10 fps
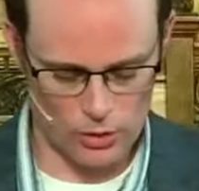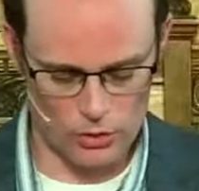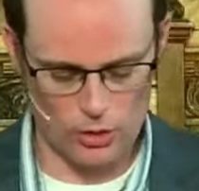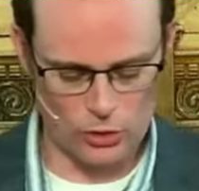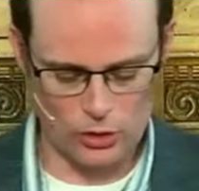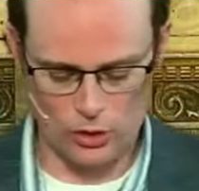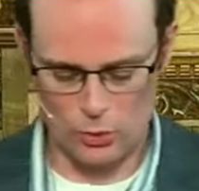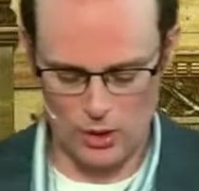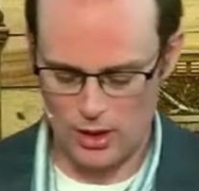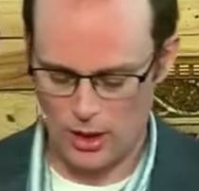As
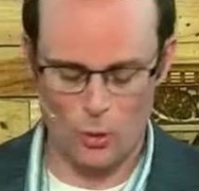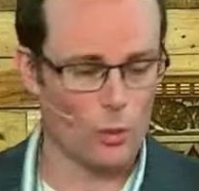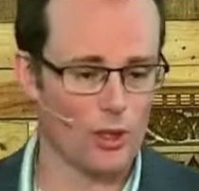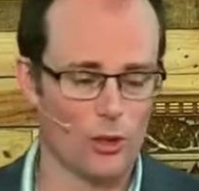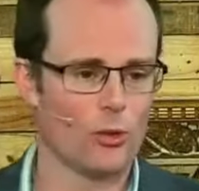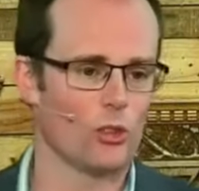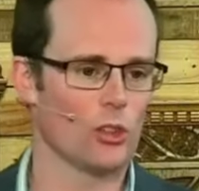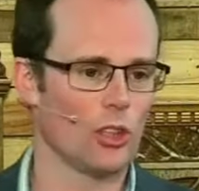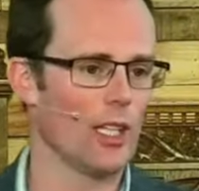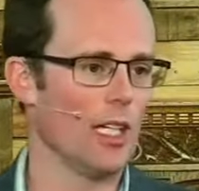Christians, we, we don't
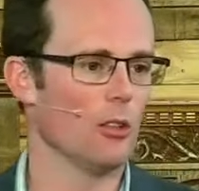stand